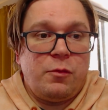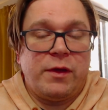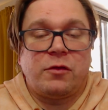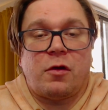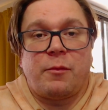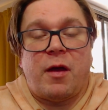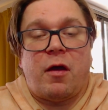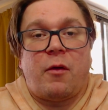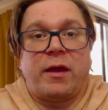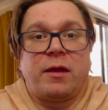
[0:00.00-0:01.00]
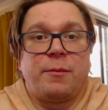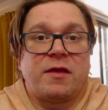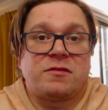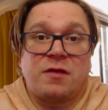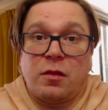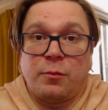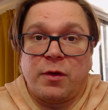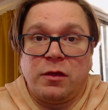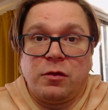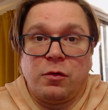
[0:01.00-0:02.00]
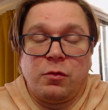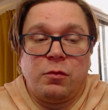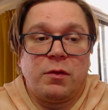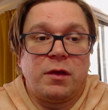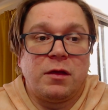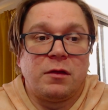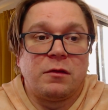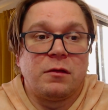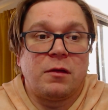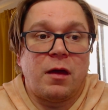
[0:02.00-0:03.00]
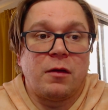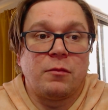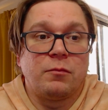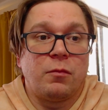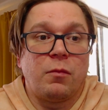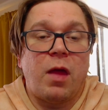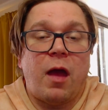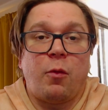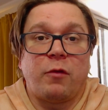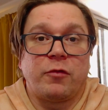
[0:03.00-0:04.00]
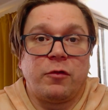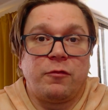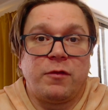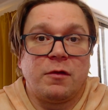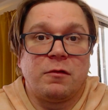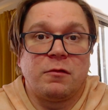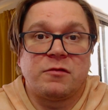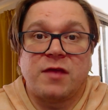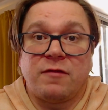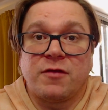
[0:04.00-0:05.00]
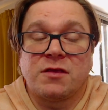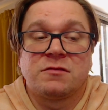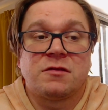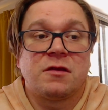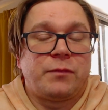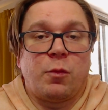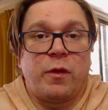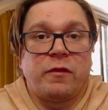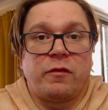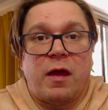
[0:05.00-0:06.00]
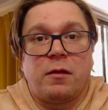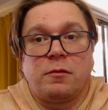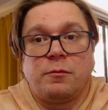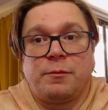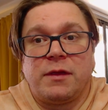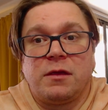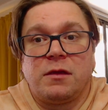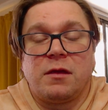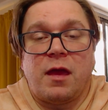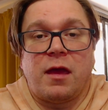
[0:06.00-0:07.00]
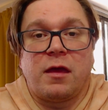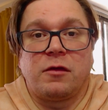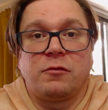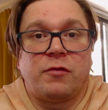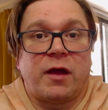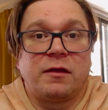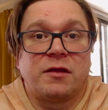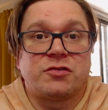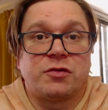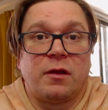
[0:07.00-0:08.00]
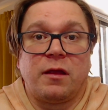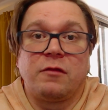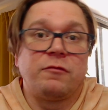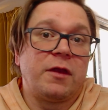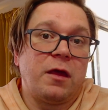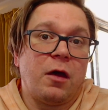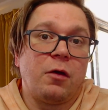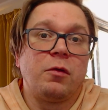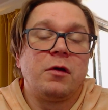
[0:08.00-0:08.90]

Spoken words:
We can talk about how I can best celebrate you in however you feel safest, whether that be a recognition in video